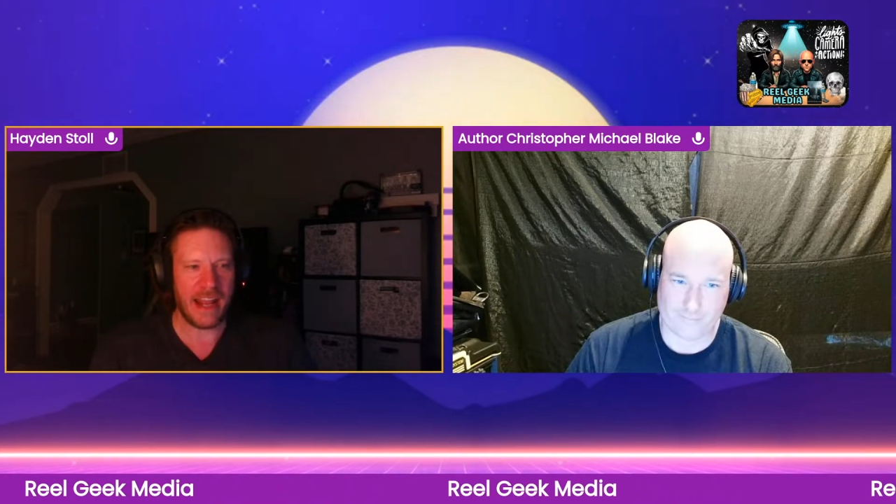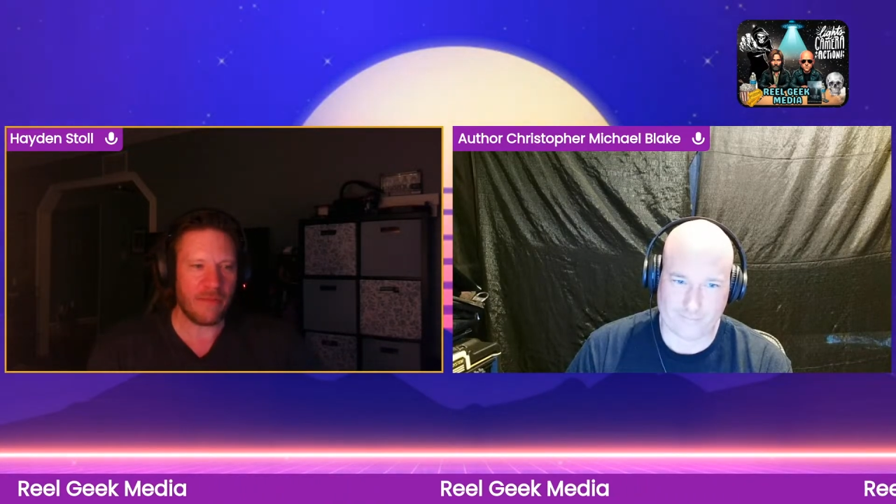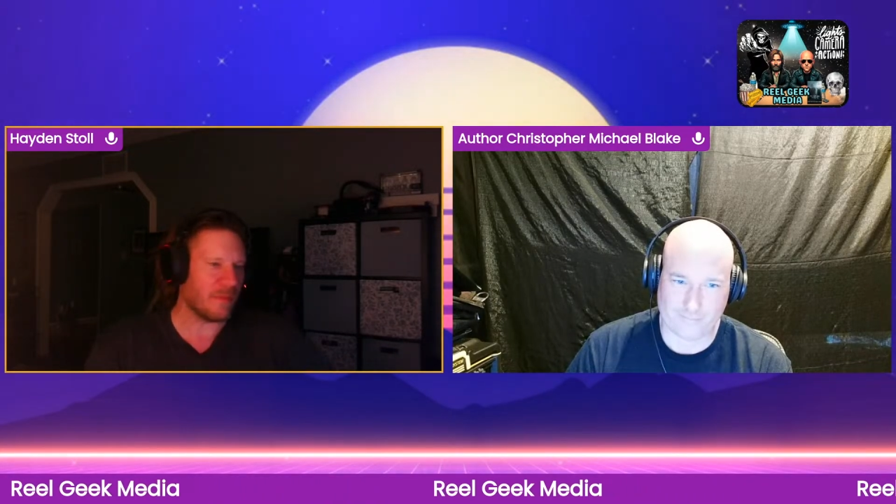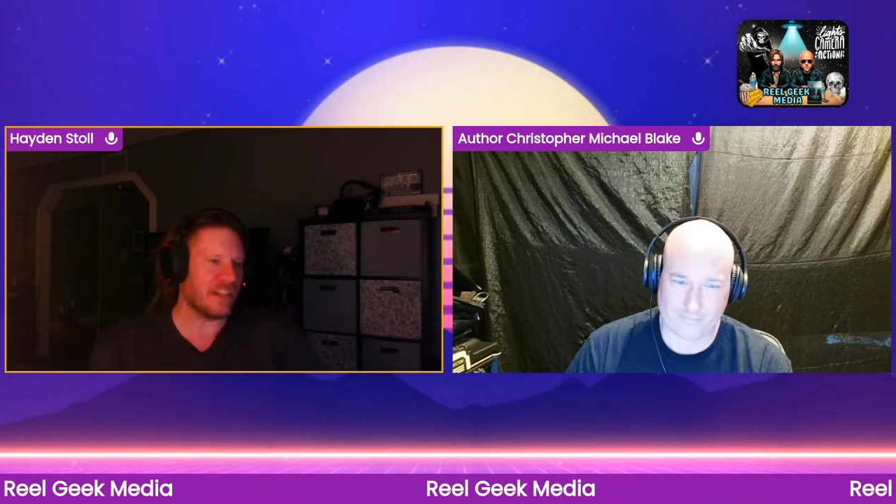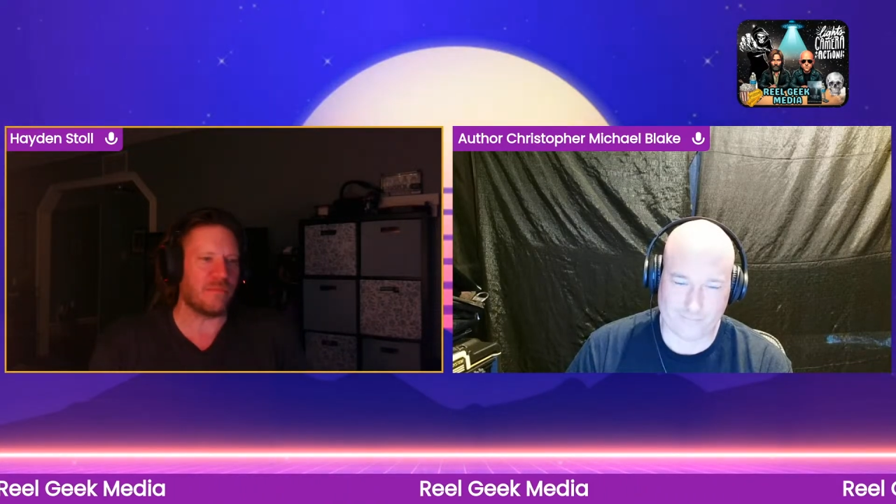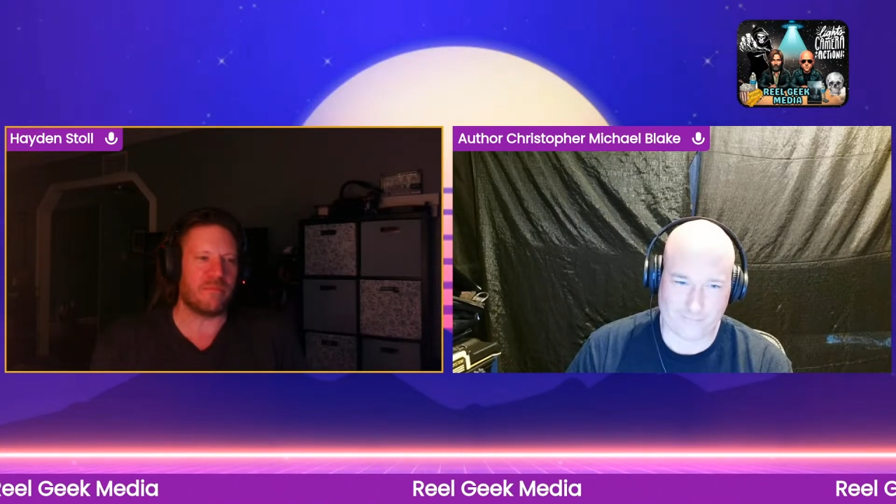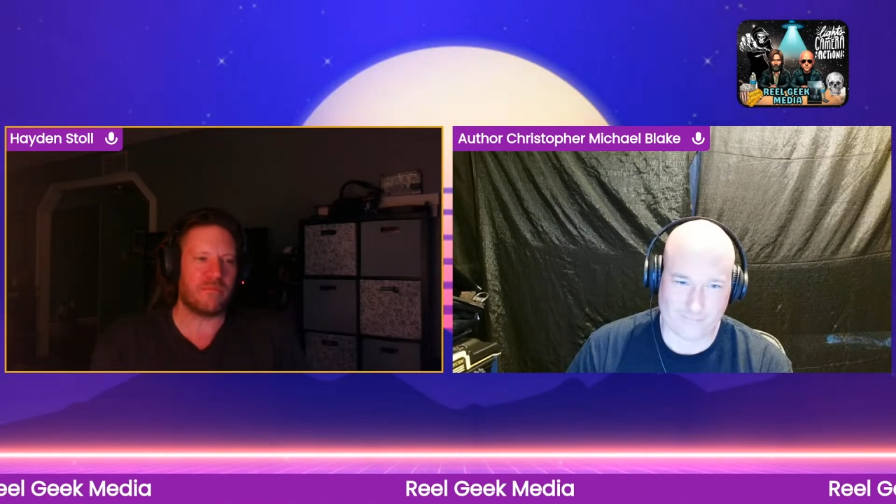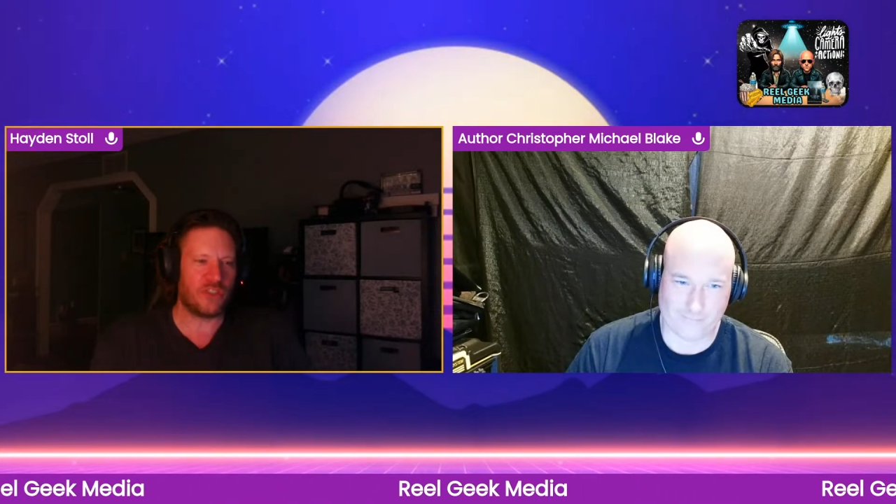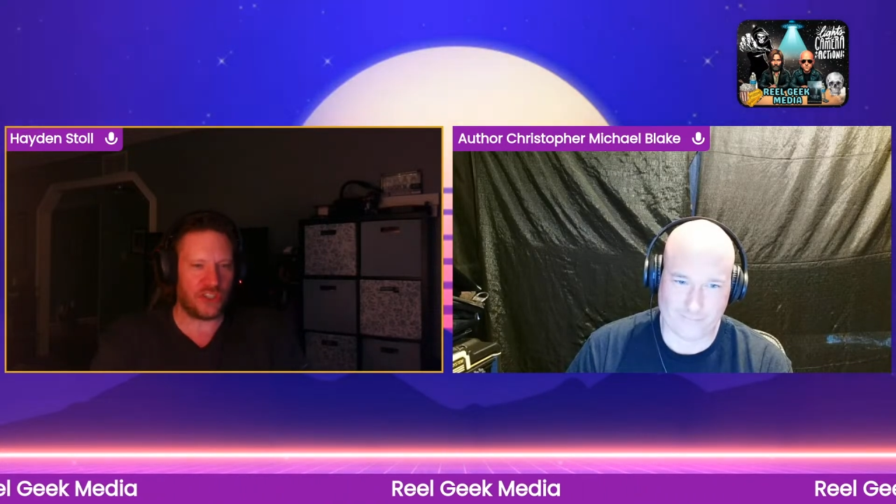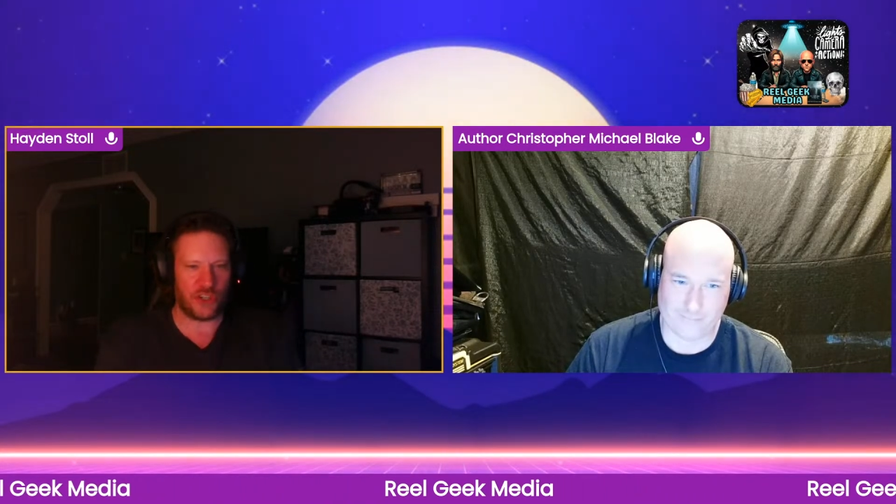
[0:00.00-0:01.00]
Everybody's
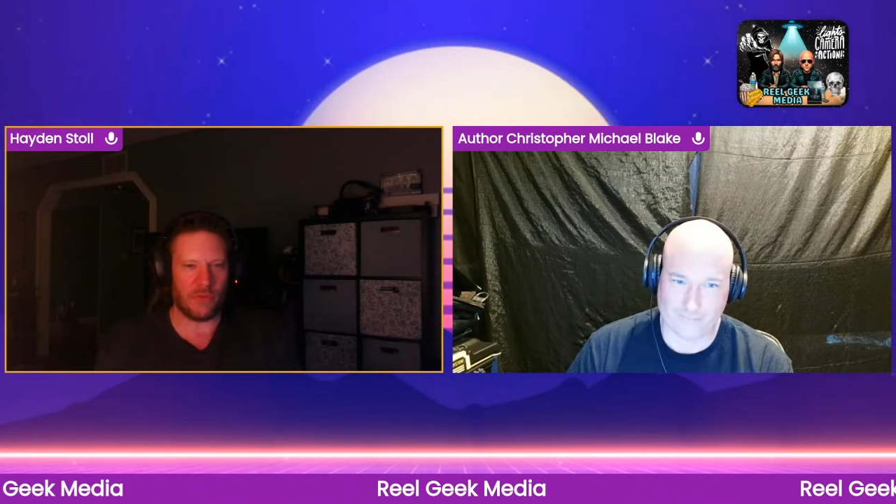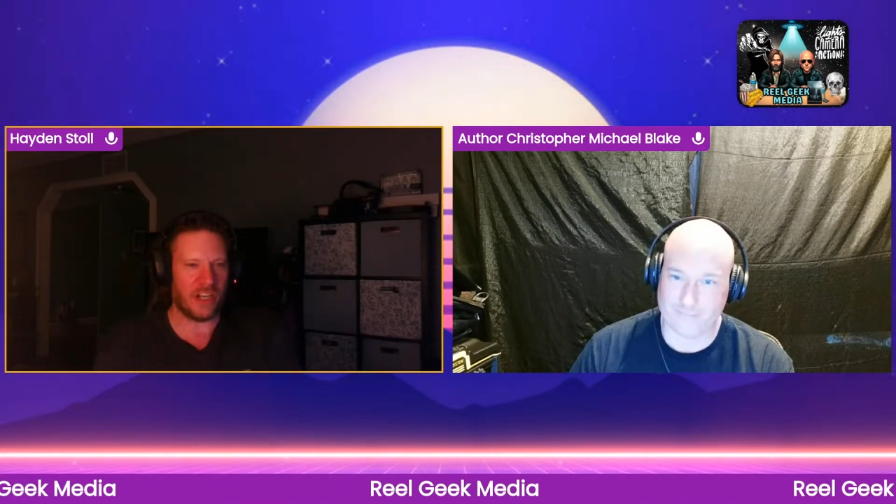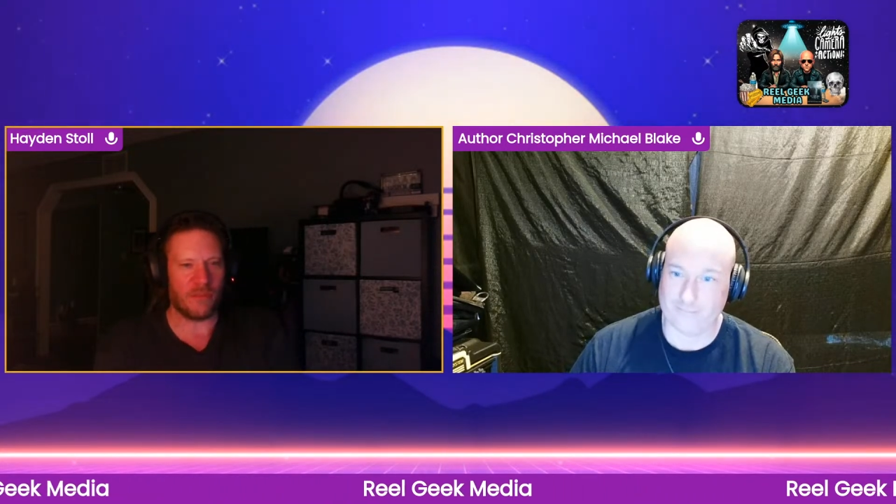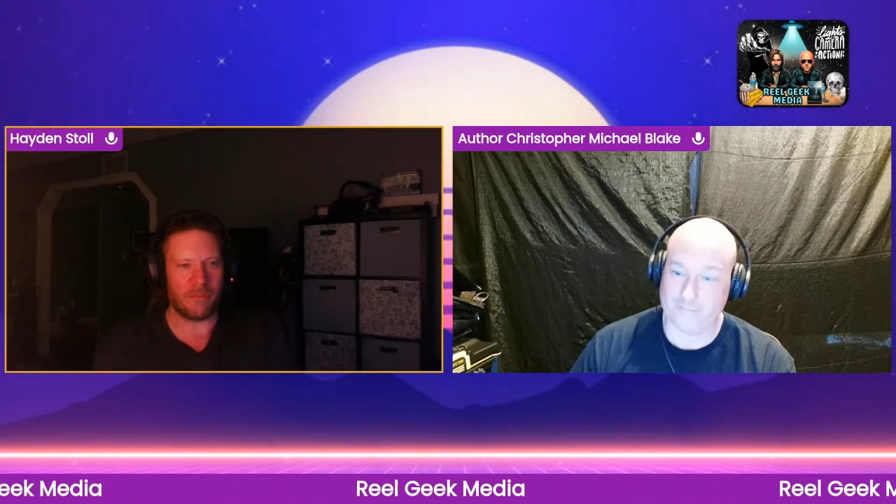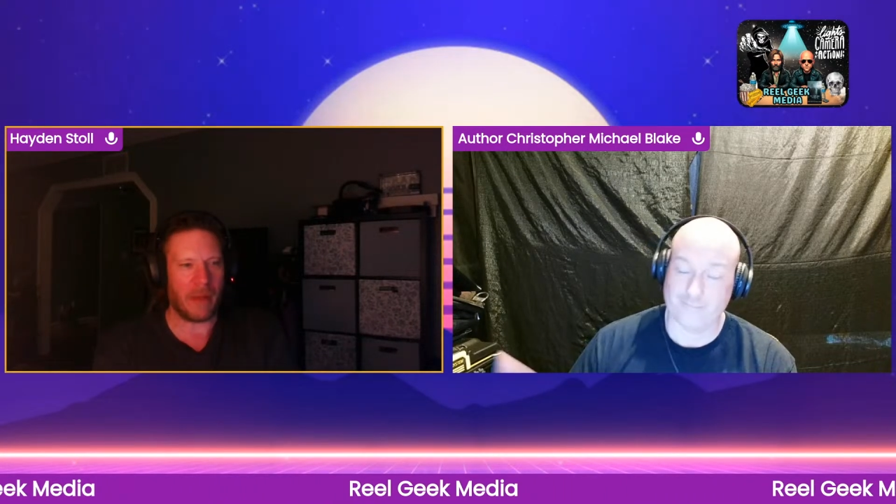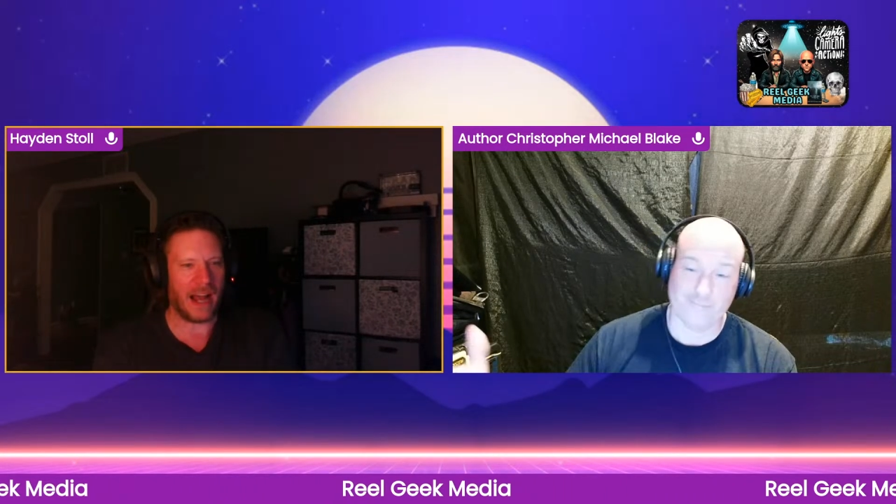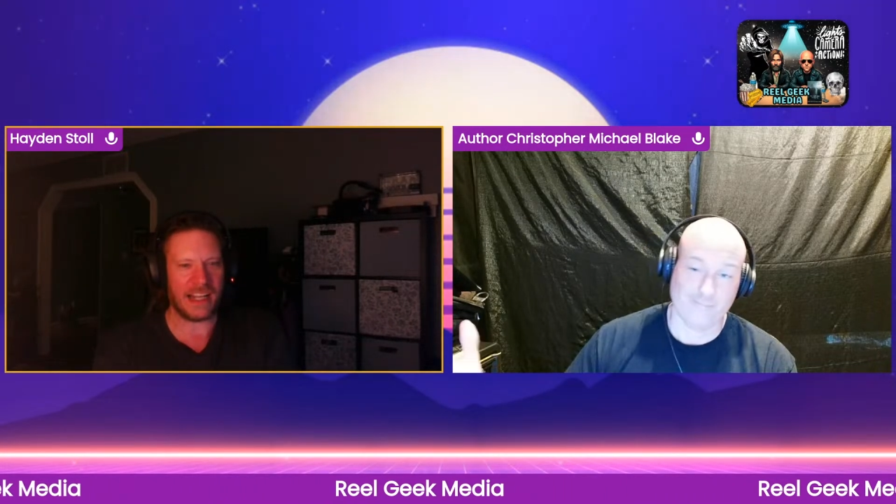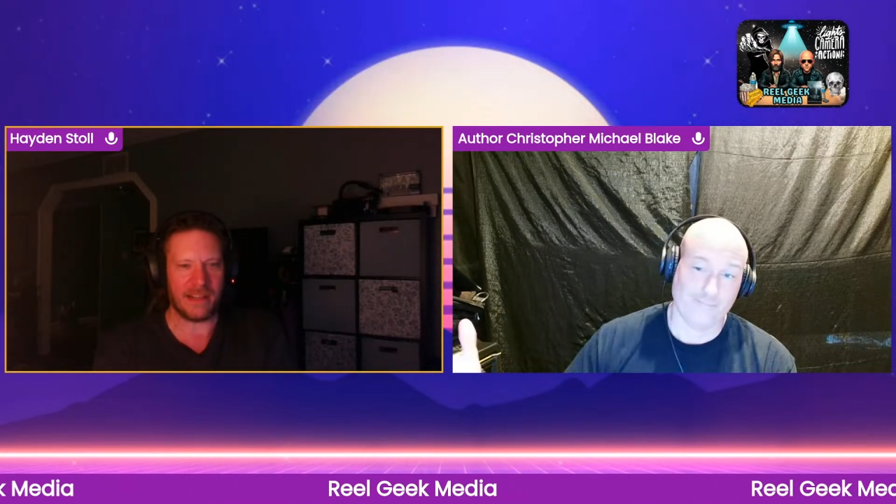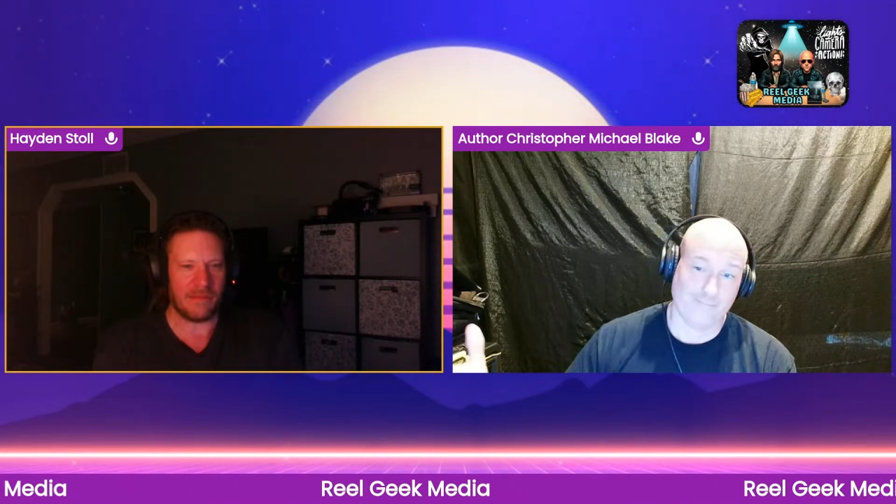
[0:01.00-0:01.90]
shooting their body,